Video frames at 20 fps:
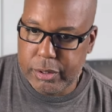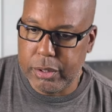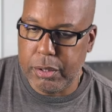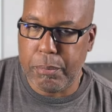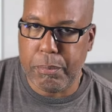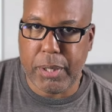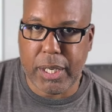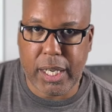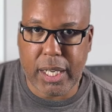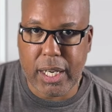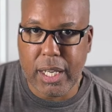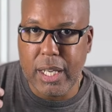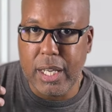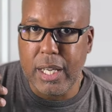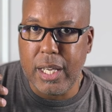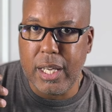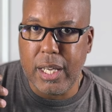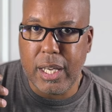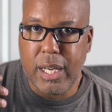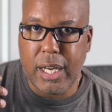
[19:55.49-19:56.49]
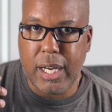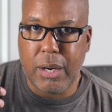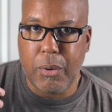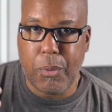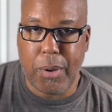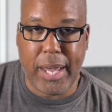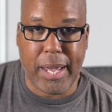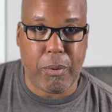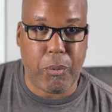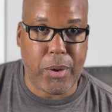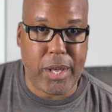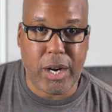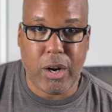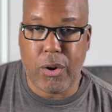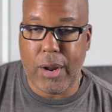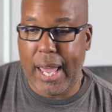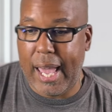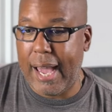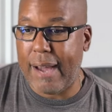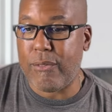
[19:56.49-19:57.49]
But we
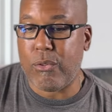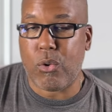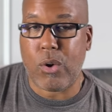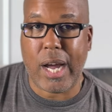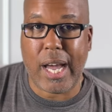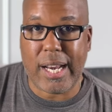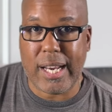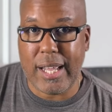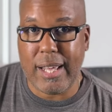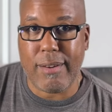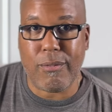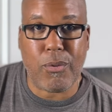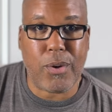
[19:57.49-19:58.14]
don't have, where I live,